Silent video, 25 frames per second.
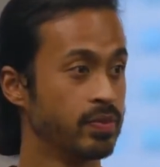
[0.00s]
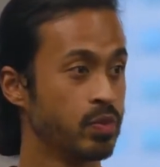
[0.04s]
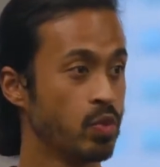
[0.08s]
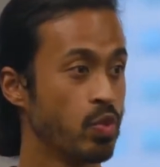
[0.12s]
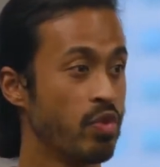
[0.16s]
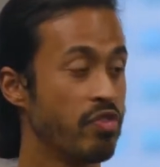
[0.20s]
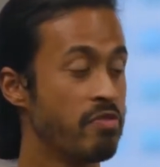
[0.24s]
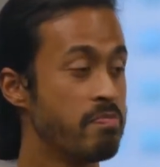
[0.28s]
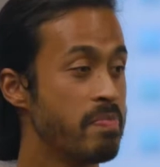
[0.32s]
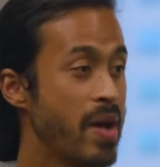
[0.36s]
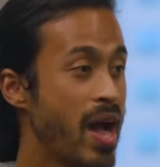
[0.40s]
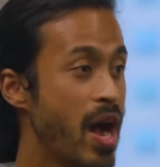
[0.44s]

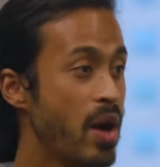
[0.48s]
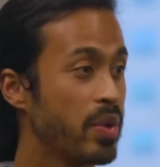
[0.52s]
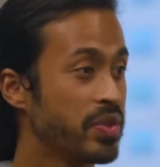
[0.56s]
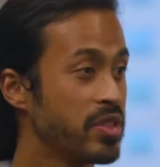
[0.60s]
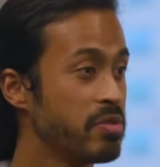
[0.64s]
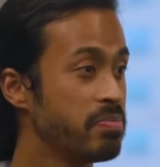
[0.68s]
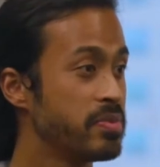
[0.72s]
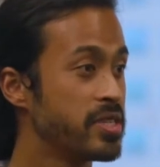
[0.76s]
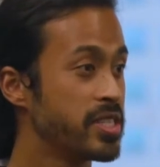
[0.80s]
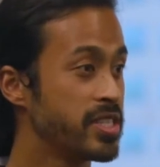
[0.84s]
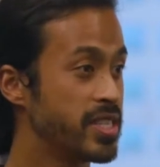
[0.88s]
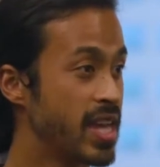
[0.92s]
We've empowered
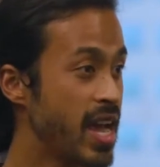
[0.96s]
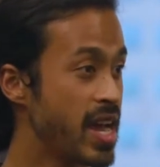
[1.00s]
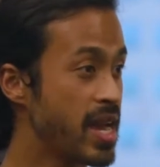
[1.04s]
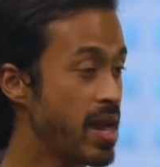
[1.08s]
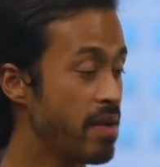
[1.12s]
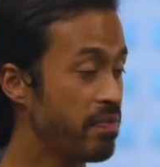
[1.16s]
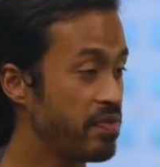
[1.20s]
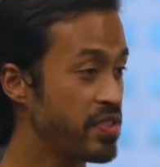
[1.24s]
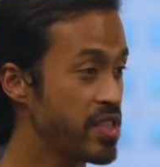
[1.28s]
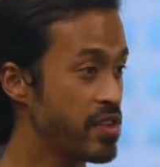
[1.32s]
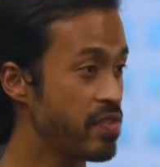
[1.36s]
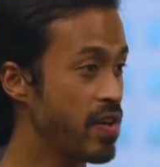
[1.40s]
them to stand
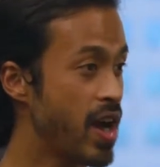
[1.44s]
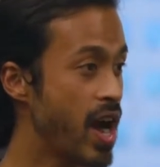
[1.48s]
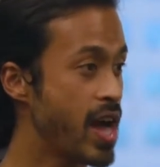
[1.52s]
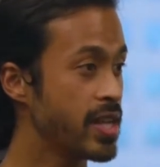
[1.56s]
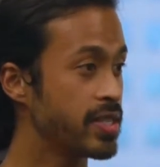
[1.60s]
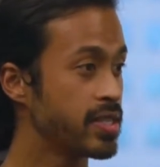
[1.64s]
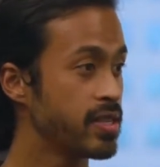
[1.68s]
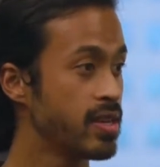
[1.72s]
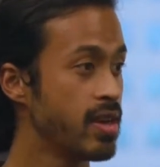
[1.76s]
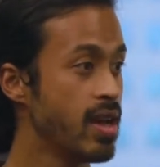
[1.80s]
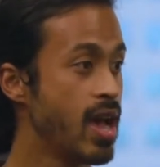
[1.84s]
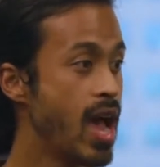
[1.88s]
up for their
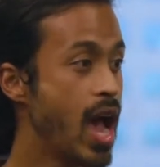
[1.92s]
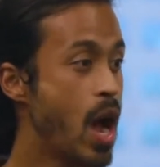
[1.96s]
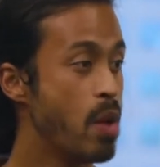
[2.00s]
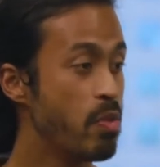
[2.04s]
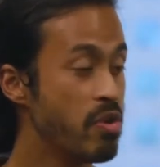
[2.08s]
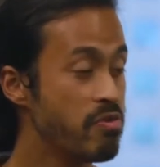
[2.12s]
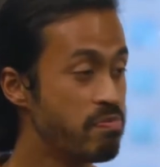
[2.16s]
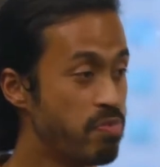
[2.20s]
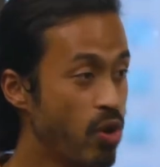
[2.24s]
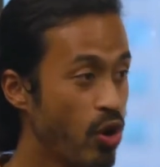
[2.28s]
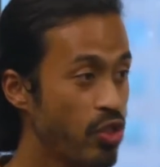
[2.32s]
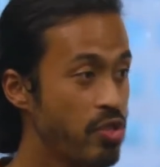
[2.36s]
rights, and
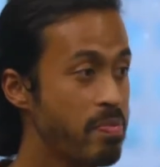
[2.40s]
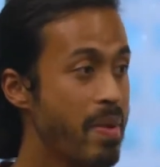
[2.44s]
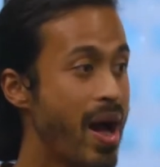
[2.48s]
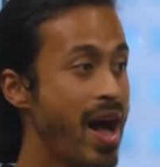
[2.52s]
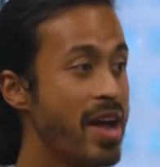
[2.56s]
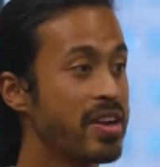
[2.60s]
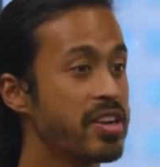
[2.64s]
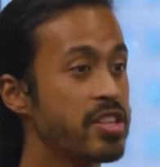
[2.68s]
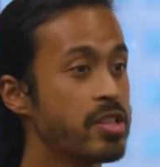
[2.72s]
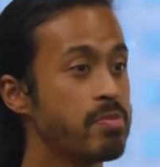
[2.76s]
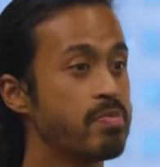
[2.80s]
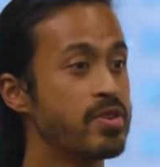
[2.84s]
we've brought them
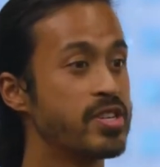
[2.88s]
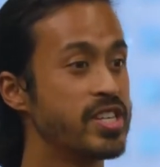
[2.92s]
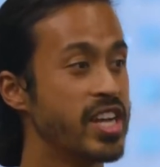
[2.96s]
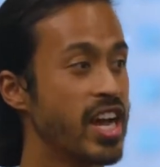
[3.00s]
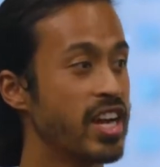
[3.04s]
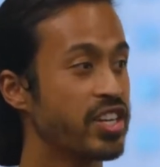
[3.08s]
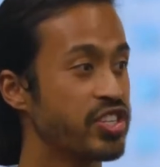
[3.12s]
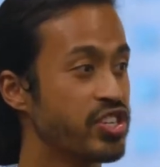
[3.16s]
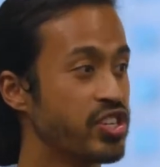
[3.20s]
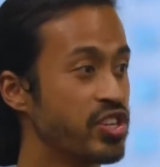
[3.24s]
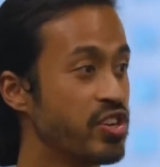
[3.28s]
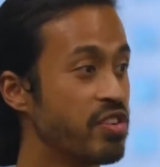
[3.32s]
under the
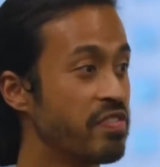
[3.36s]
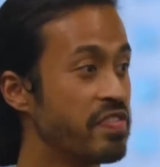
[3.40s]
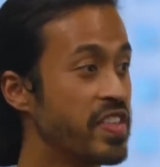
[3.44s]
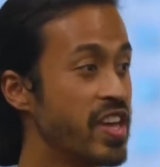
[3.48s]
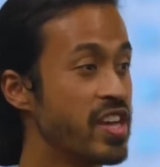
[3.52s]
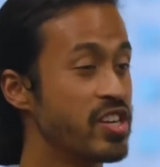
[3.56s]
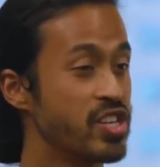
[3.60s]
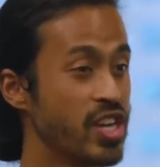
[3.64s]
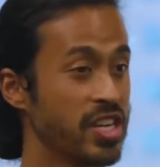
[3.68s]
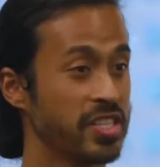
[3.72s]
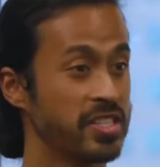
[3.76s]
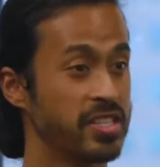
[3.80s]
protection of their
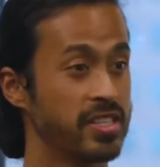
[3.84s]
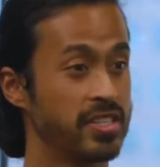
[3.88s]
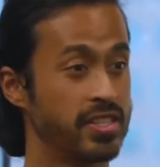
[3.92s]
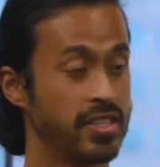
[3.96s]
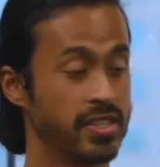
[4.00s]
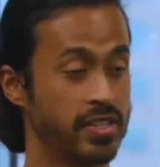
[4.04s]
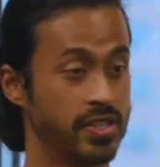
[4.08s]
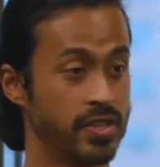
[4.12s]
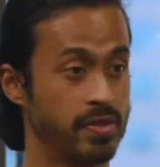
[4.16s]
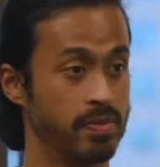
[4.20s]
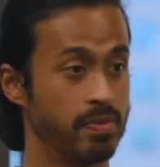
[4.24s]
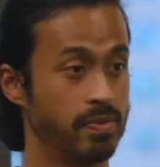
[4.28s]
justice
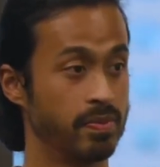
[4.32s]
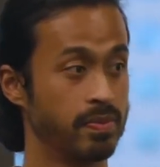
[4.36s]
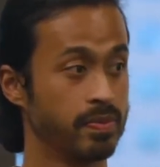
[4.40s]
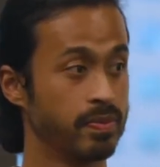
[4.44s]
system.